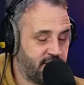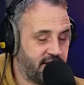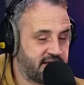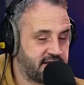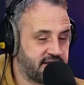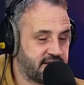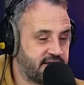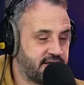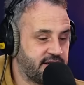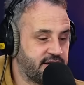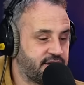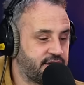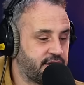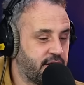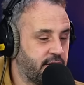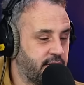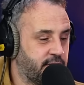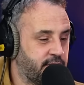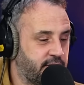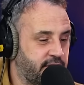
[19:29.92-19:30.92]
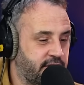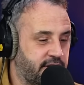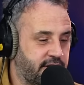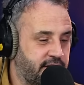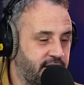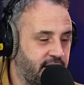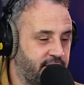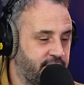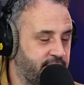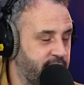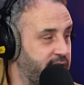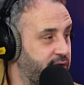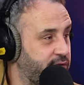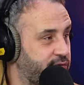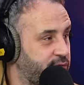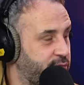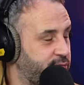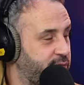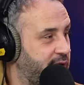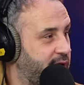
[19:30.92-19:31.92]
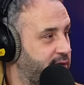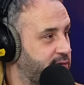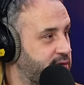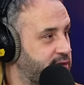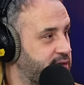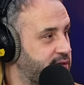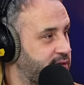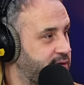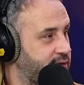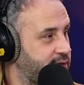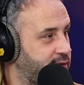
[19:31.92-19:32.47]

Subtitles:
who listens to this show gave me £100,